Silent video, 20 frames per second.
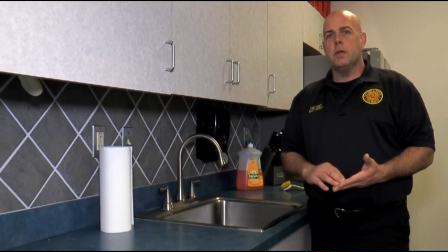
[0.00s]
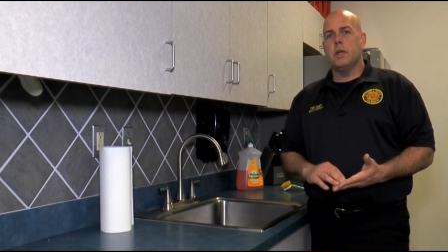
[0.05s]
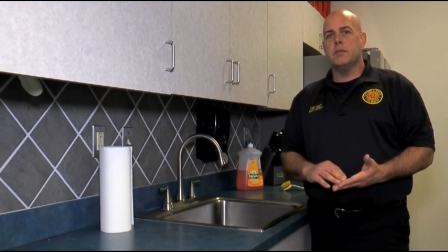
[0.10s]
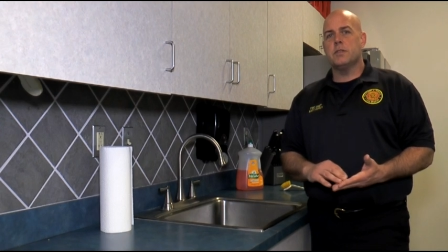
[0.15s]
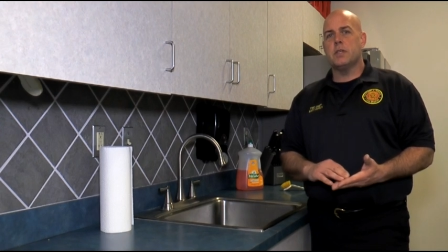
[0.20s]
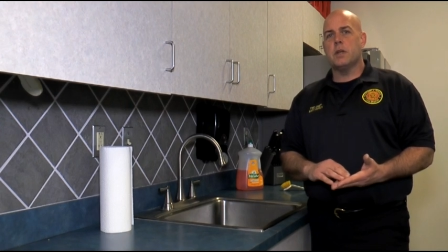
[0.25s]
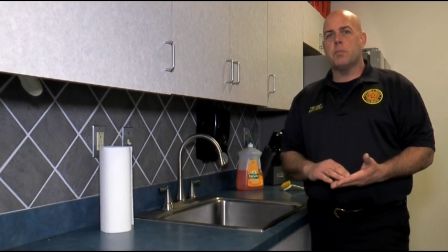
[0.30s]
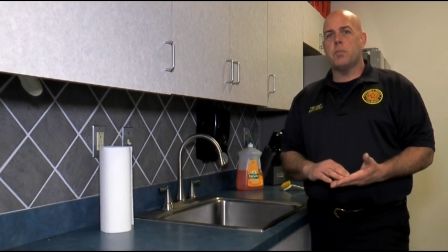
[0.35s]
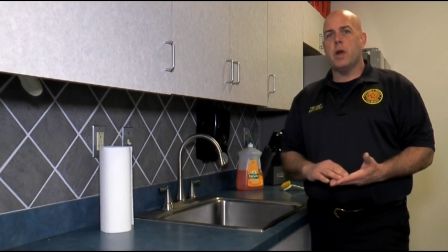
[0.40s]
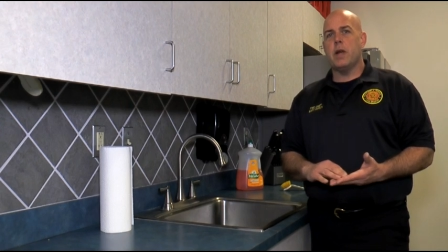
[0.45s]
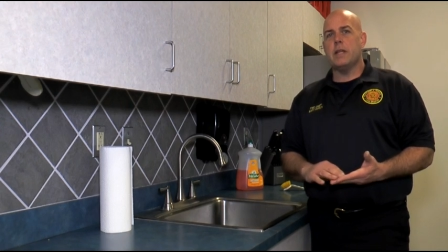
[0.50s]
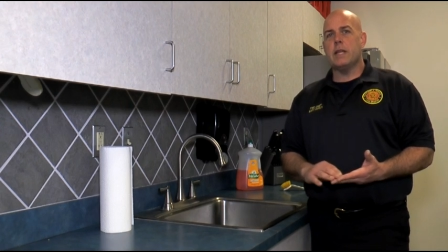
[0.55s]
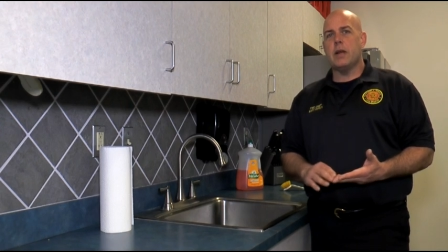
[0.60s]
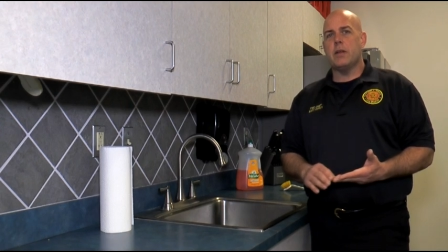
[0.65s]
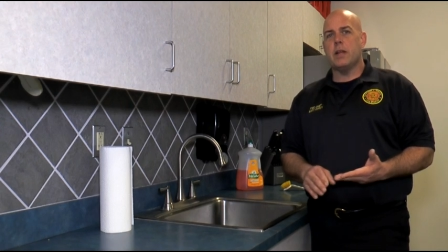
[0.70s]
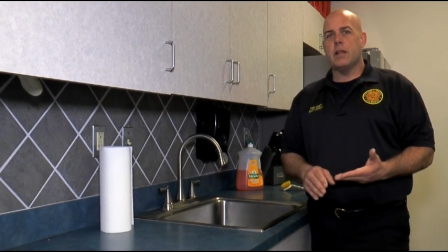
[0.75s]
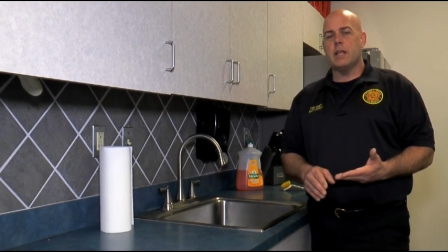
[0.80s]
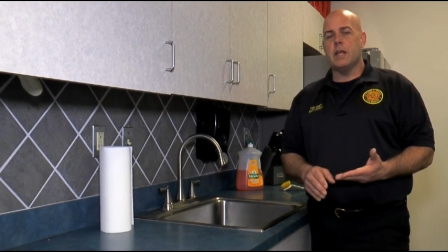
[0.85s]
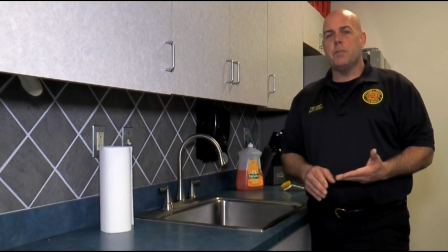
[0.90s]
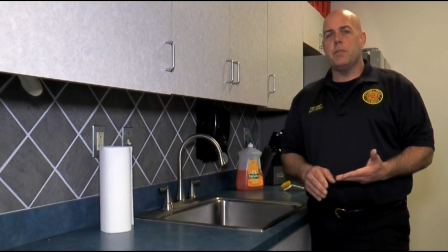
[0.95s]
is going to break
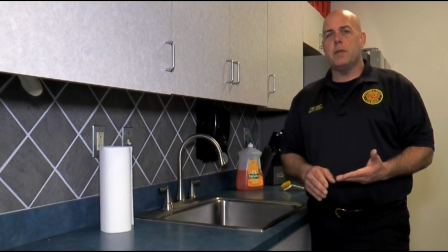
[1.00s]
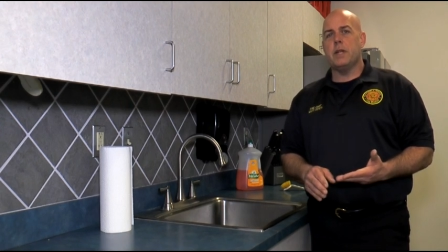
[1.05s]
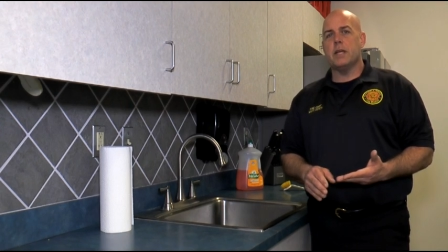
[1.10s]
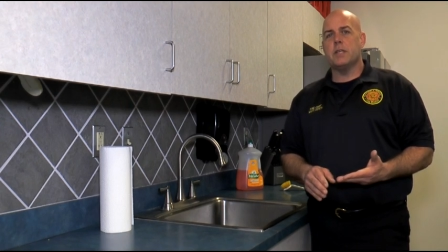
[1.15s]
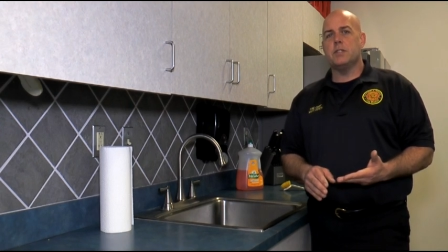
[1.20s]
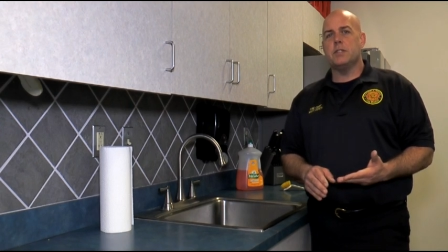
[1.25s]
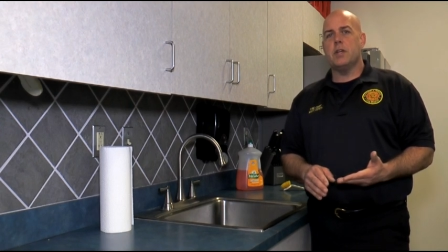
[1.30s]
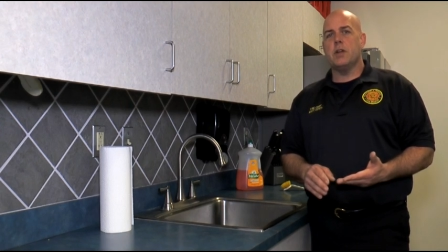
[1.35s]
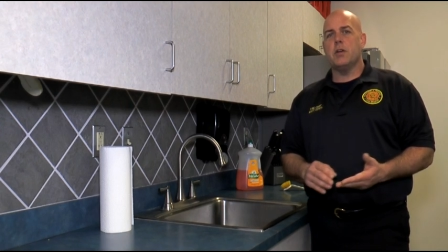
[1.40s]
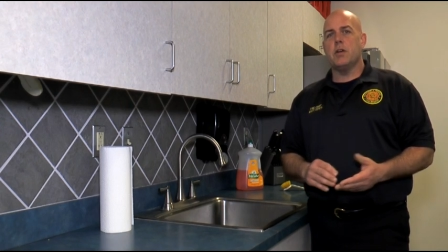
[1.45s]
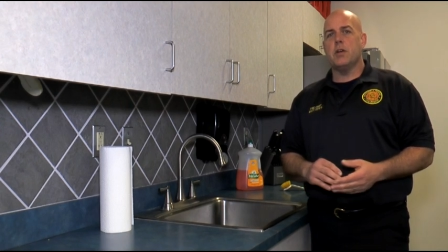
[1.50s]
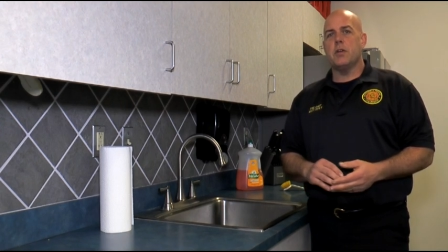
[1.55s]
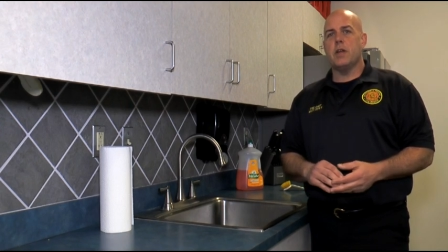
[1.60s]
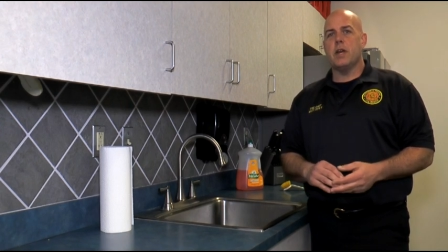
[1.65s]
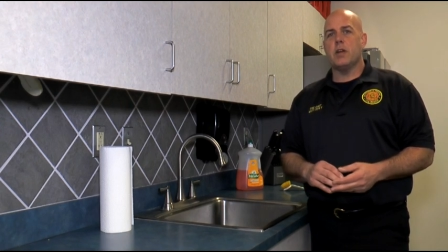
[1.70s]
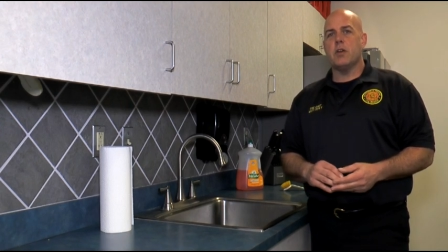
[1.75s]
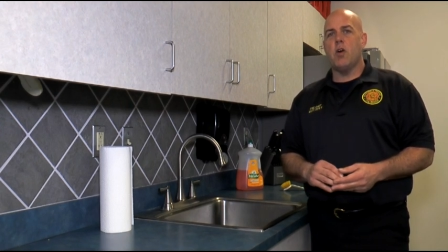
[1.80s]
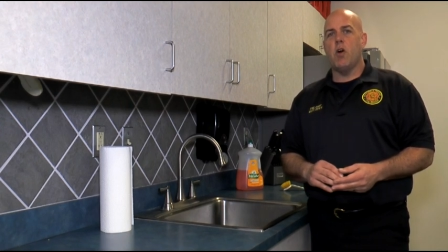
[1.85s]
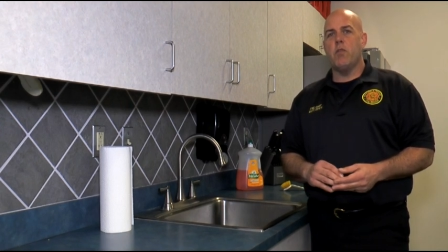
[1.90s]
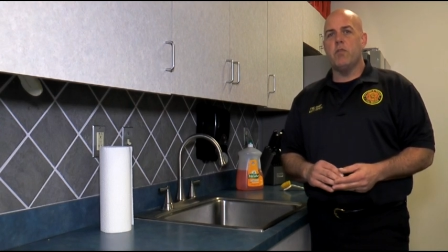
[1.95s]
down that lipid exterior,
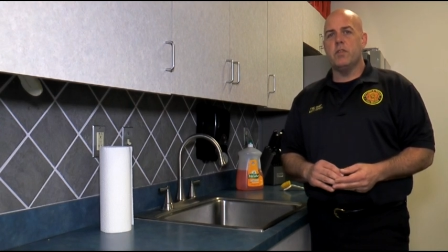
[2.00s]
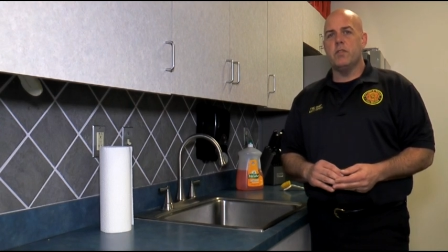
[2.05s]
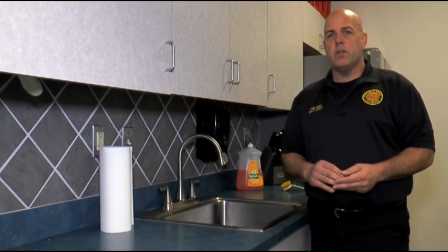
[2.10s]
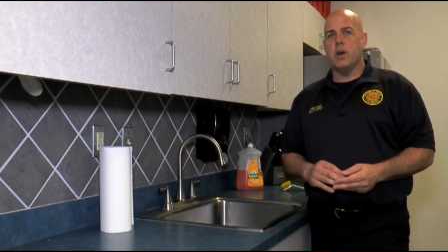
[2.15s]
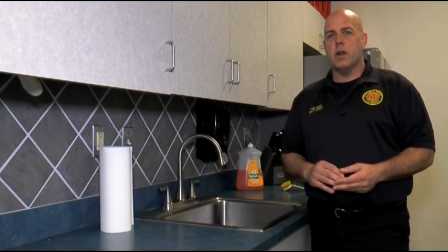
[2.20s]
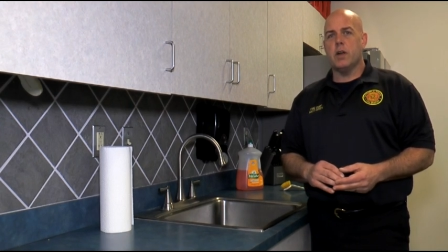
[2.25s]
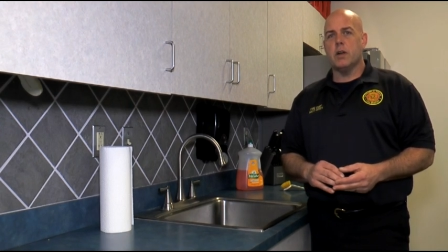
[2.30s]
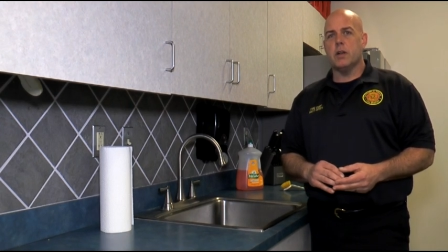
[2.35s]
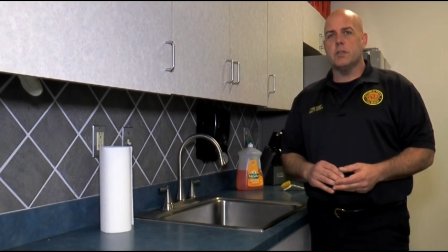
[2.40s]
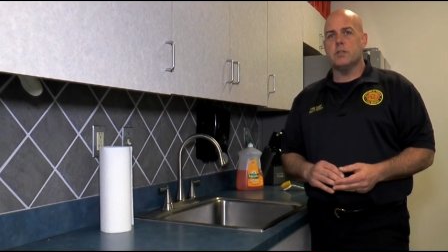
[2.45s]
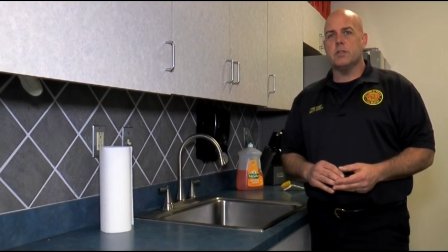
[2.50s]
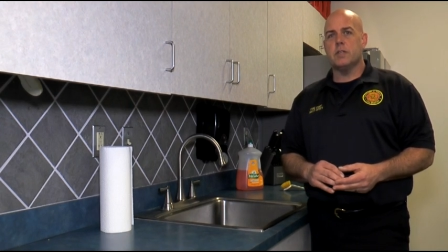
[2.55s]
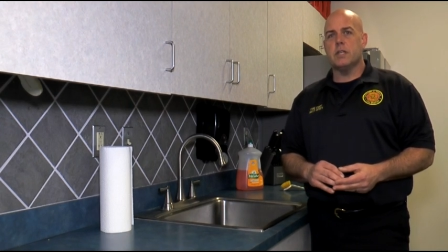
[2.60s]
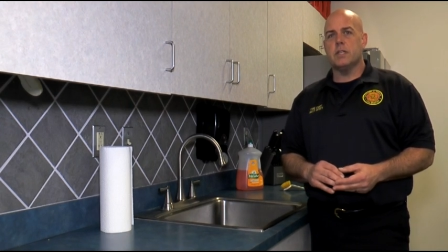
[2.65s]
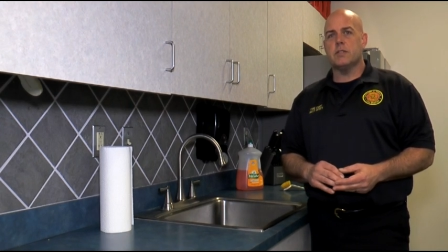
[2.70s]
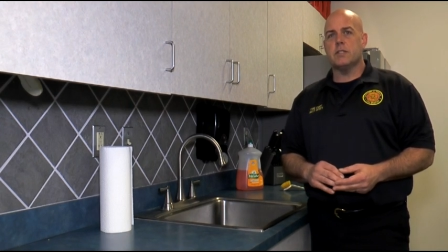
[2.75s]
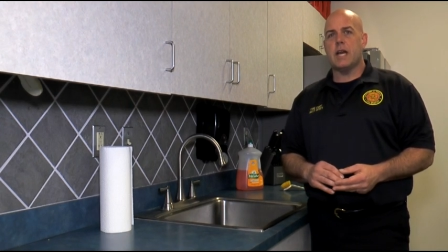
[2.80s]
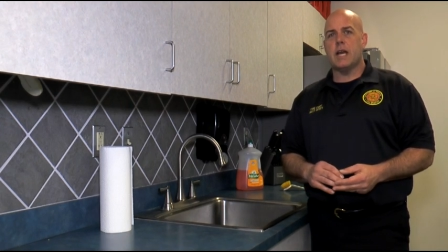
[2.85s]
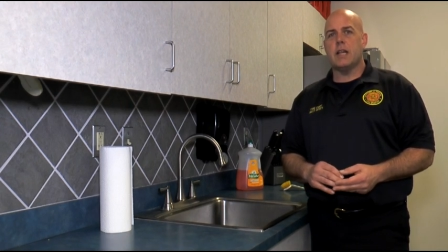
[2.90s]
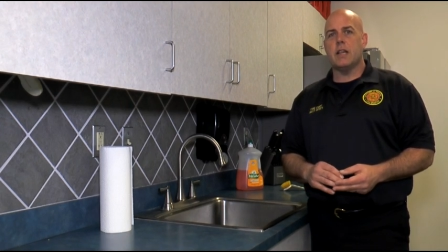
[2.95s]
that COVID virus, and
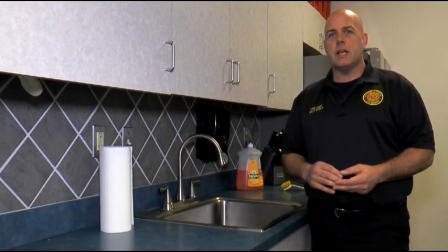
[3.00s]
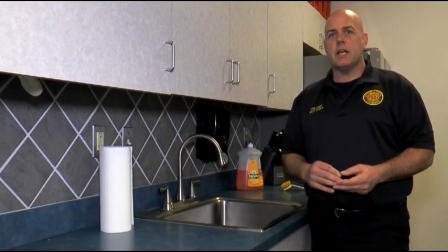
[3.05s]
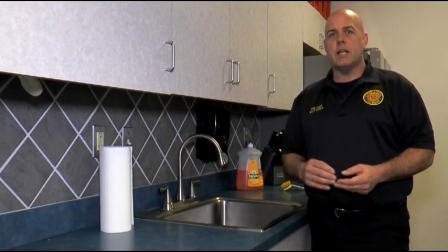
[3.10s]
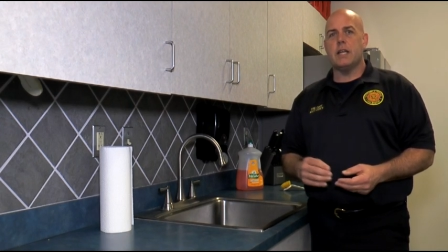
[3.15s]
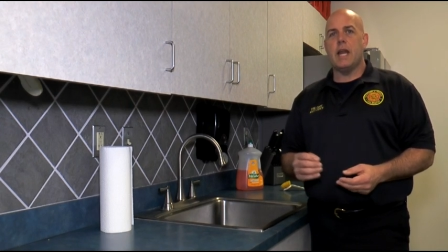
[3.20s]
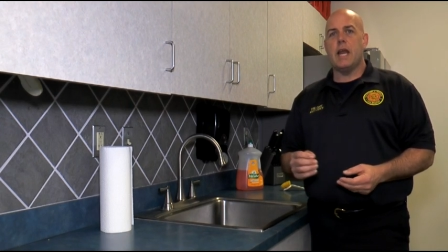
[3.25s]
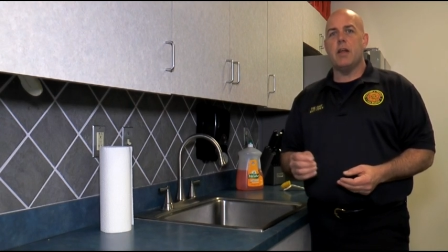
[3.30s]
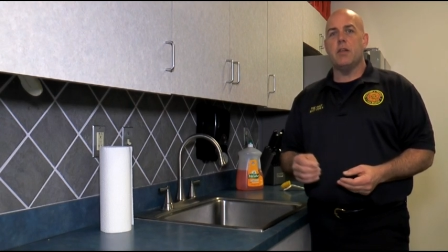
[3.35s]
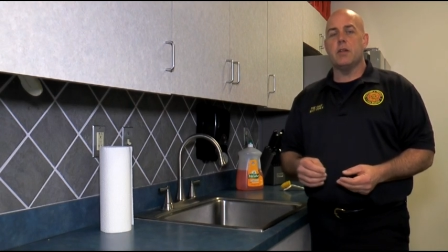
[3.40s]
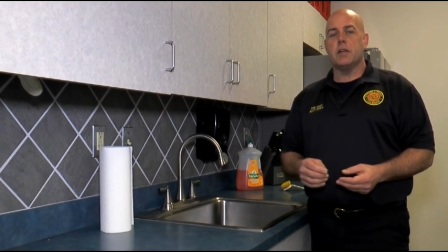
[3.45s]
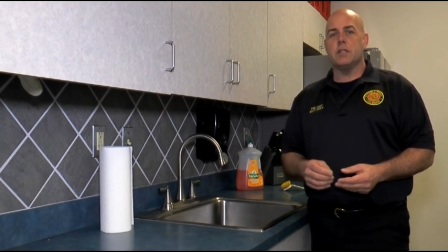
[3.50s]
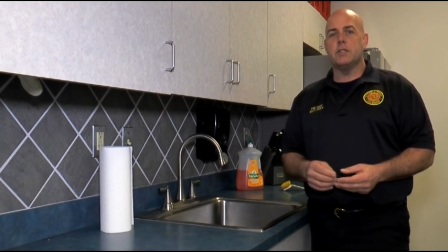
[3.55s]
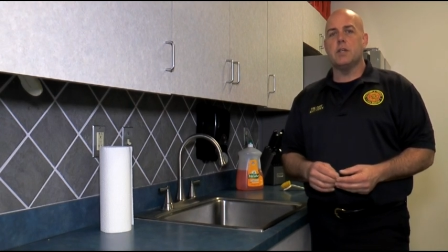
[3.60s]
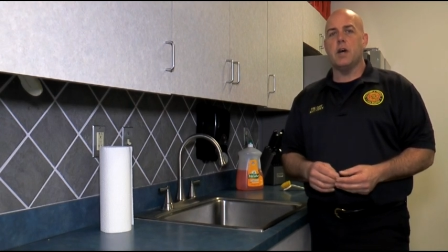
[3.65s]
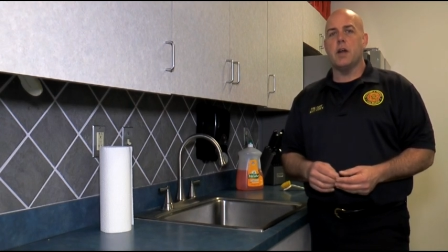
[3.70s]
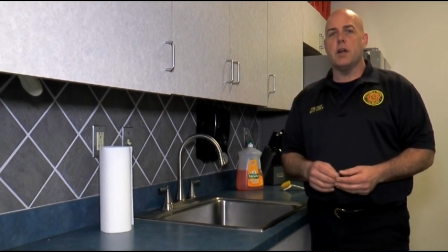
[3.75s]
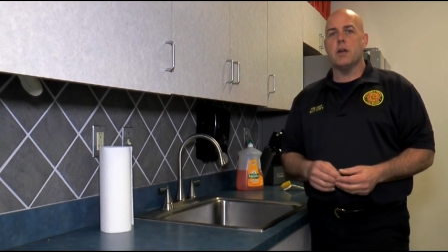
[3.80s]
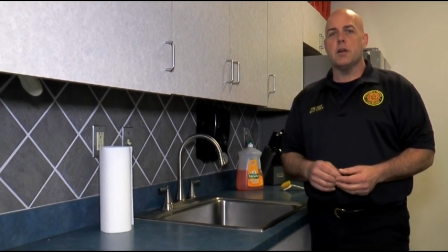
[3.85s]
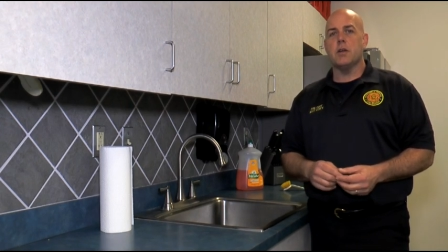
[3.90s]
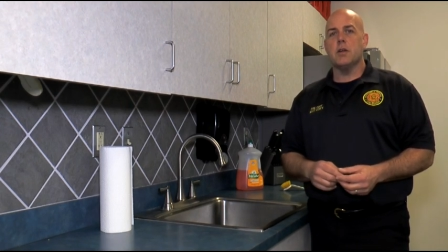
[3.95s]
it's kind of like a nail in a
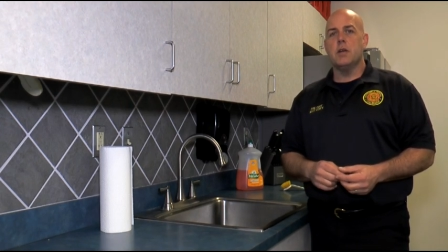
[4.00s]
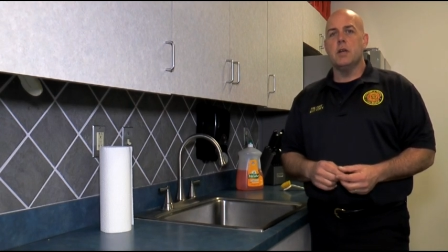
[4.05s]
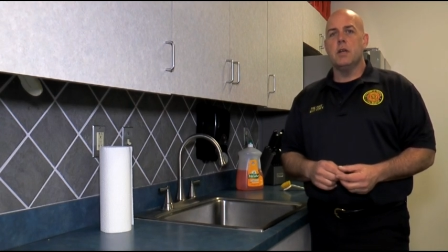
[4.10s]
tire.